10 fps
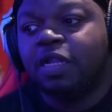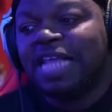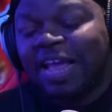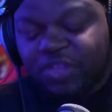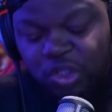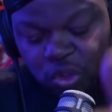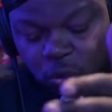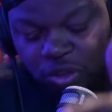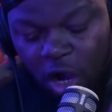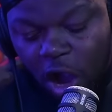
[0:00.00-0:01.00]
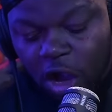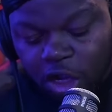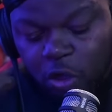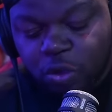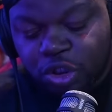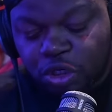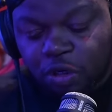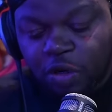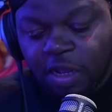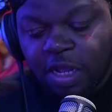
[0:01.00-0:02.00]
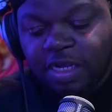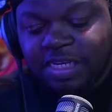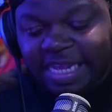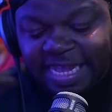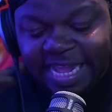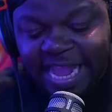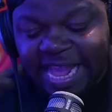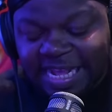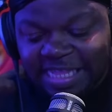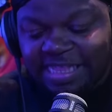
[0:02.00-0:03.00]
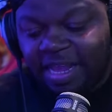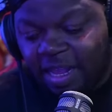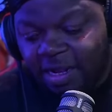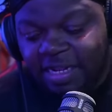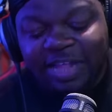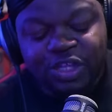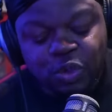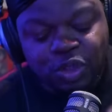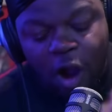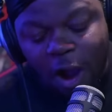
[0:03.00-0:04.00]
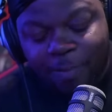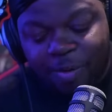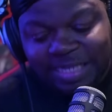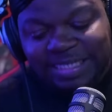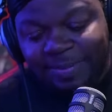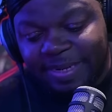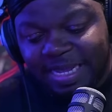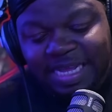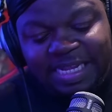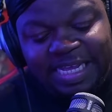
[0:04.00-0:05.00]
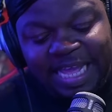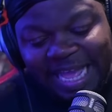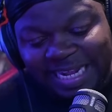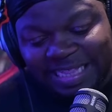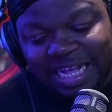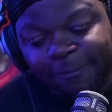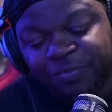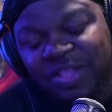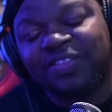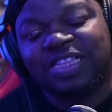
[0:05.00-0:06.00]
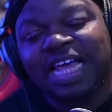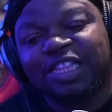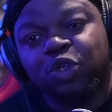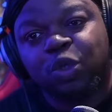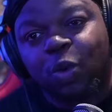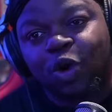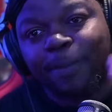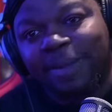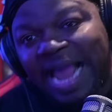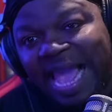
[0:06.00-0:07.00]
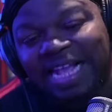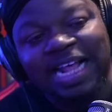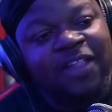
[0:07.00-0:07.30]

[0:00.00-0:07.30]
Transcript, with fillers: They have to use our culture to get anything. They have to use our proximity to get anything. They have to, they have to use the word black.